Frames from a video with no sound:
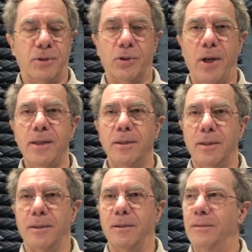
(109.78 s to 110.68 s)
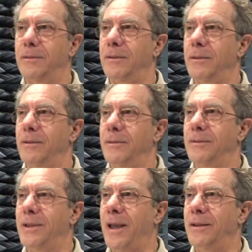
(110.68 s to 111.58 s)
grind the,
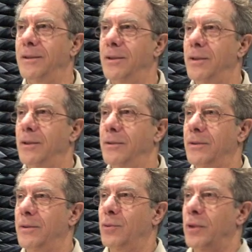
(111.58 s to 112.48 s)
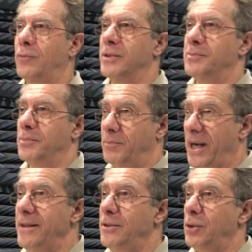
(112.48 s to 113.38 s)
that, it, it was
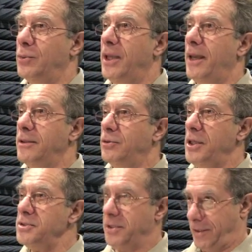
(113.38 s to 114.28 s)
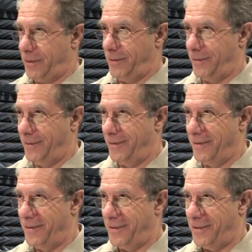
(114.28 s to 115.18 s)
brand new, they hadn't tested
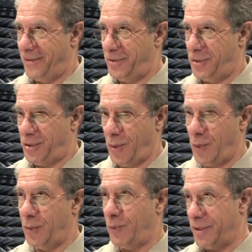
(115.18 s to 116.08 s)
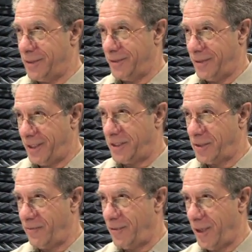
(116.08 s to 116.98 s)
so it wasn't it
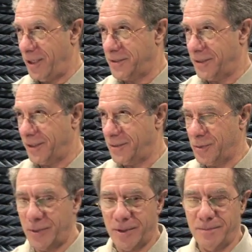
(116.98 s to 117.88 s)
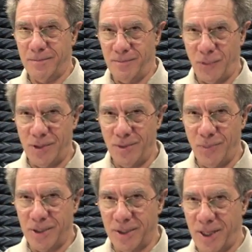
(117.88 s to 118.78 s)
has some flaws in it so the when
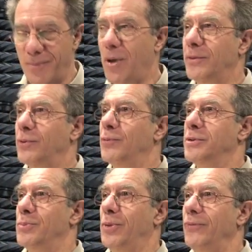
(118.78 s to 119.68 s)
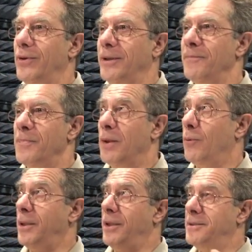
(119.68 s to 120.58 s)
the mirror came out it wasn't perfect
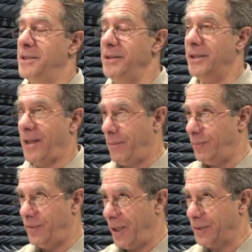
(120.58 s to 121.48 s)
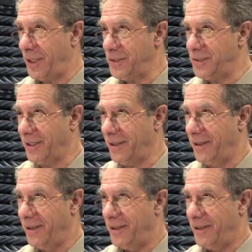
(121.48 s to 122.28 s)
when they sent it up without testing